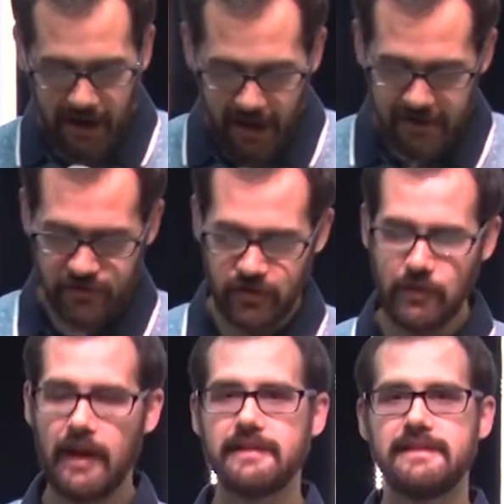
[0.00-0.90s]
eyes, do you
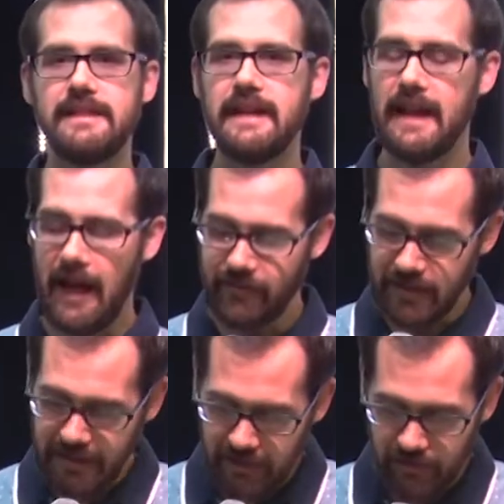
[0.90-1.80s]
not see? And
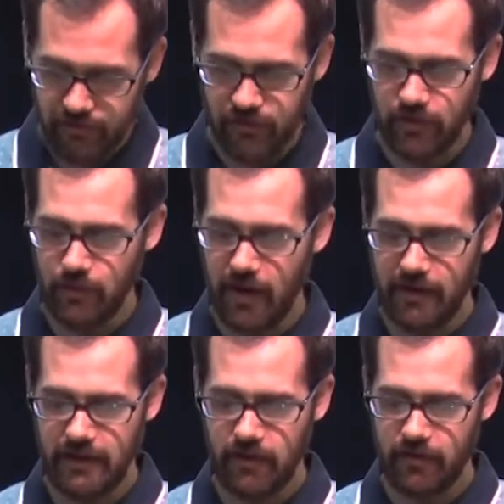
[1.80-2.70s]
having ears, do you not
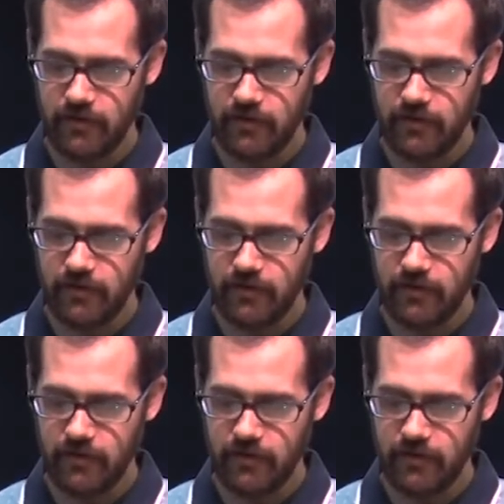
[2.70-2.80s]
hear?